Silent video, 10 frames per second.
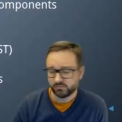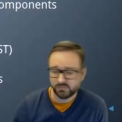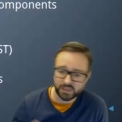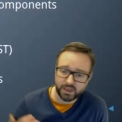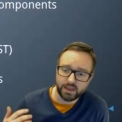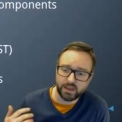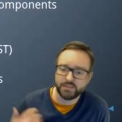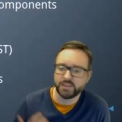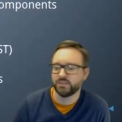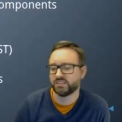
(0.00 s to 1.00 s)
Uh, and then
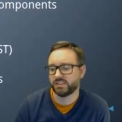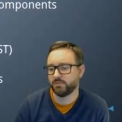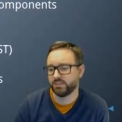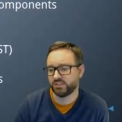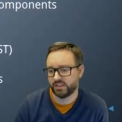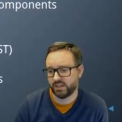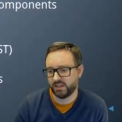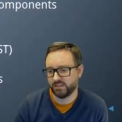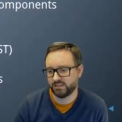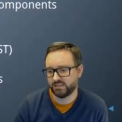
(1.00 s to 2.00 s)
you establish a
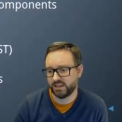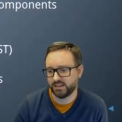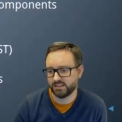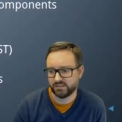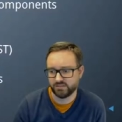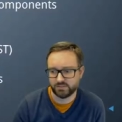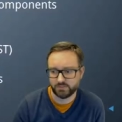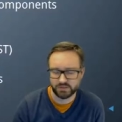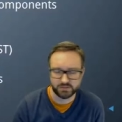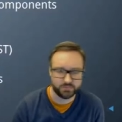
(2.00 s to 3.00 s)
standard incident
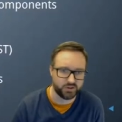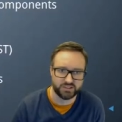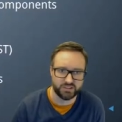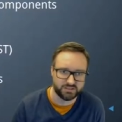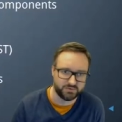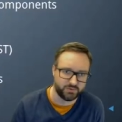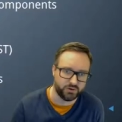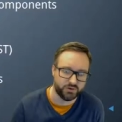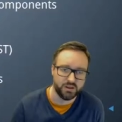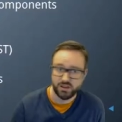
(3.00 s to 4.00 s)
response process for
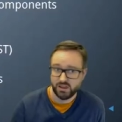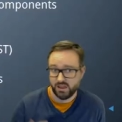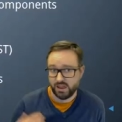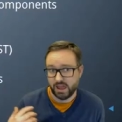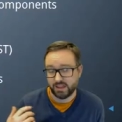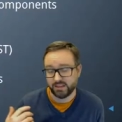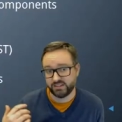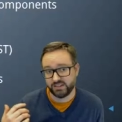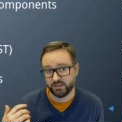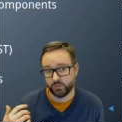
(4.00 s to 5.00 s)
how you
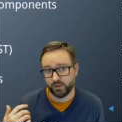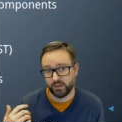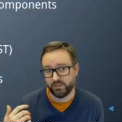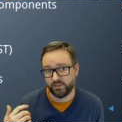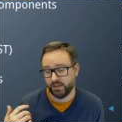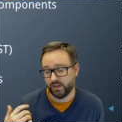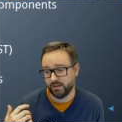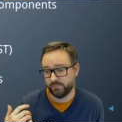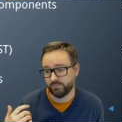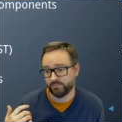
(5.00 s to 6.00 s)
deal with
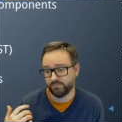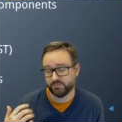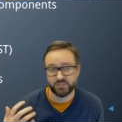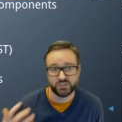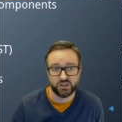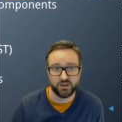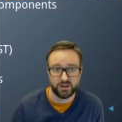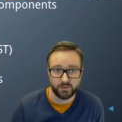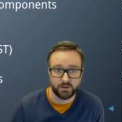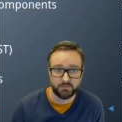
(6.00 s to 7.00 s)
um, security
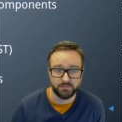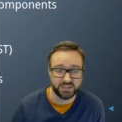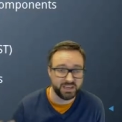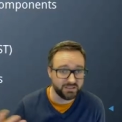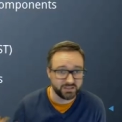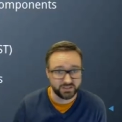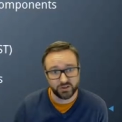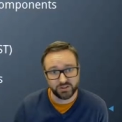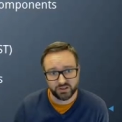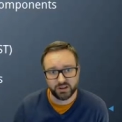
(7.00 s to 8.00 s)
problems in the source
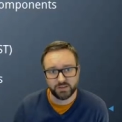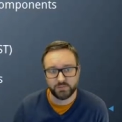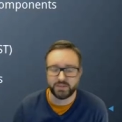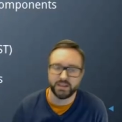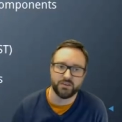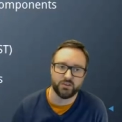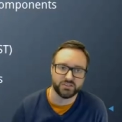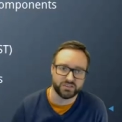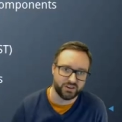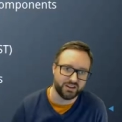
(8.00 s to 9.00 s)
code, but then
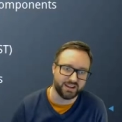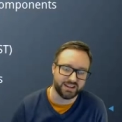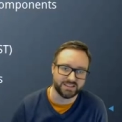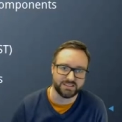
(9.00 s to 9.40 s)
also, I guess,